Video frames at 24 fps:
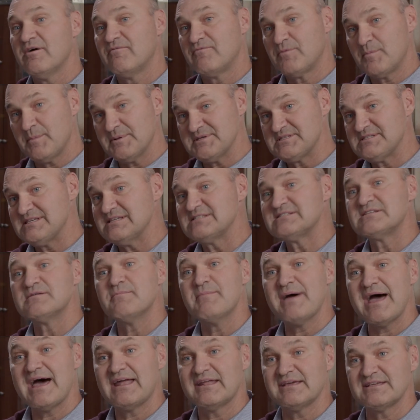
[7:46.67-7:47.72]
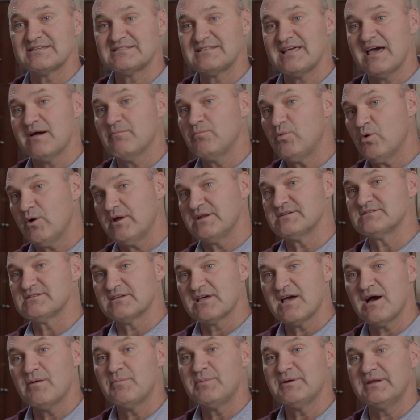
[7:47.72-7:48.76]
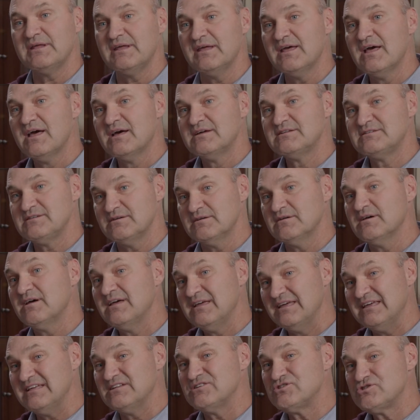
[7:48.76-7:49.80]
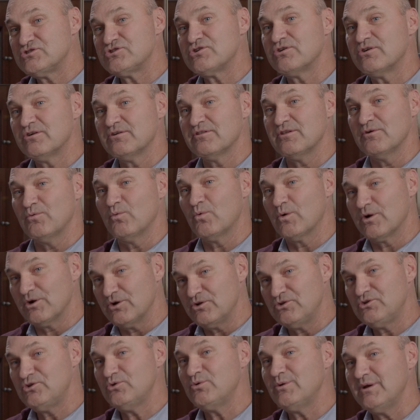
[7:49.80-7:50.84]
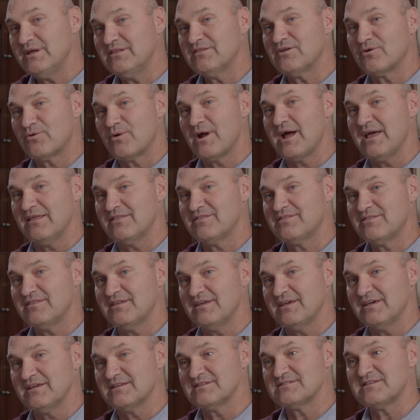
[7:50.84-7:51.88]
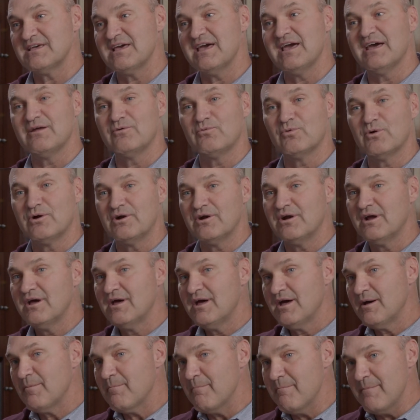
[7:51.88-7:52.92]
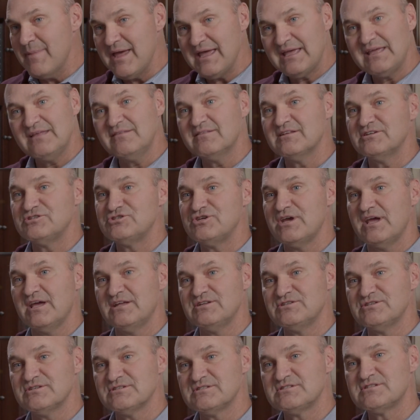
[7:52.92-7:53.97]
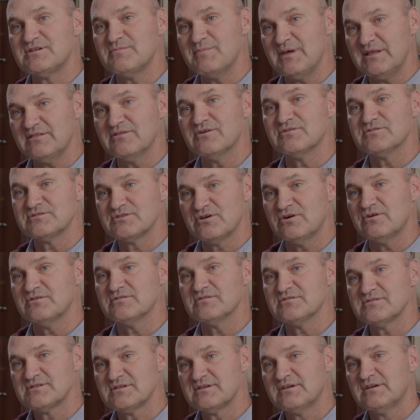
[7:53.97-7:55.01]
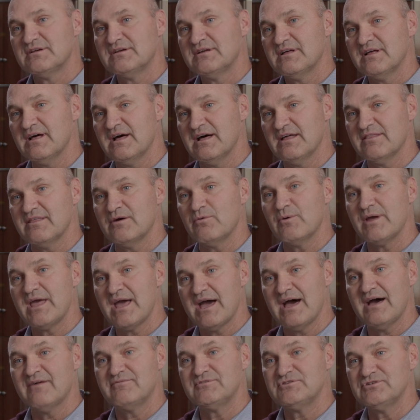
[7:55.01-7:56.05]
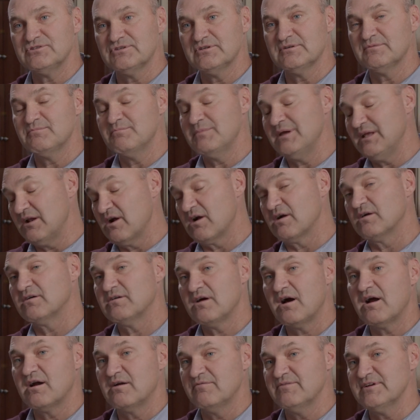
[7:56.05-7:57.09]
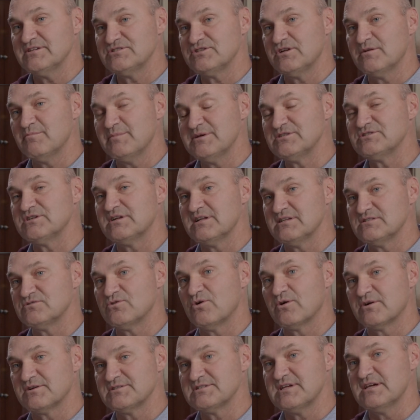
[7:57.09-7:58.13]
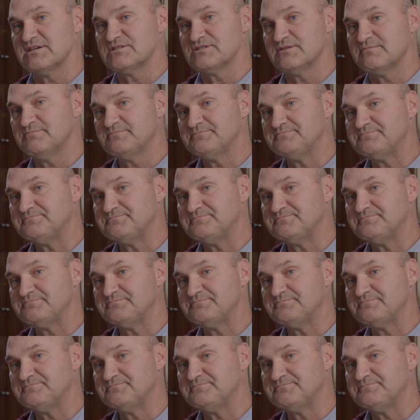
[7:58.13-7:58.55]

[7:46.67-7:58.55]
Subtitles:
from a systematic standpoint as a company to ensure that we're doing the right things and we're making the changes to meet those goals that we have to meet our vision and mission as an organization.